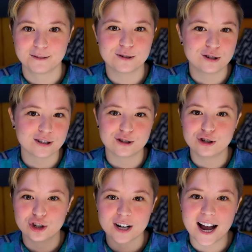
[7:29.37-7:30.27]
It was just
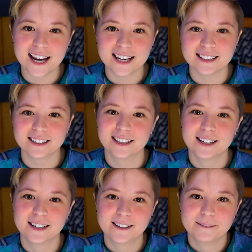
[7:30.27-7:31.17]
giant
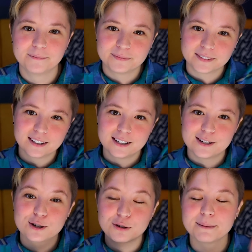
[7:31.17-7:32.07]

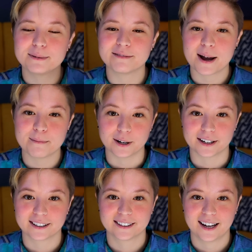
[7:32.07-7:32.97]
script of my
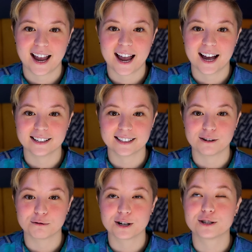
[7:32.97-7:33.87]
book. And
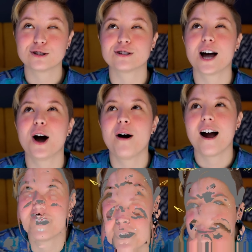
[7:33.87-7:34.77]
I worked so hard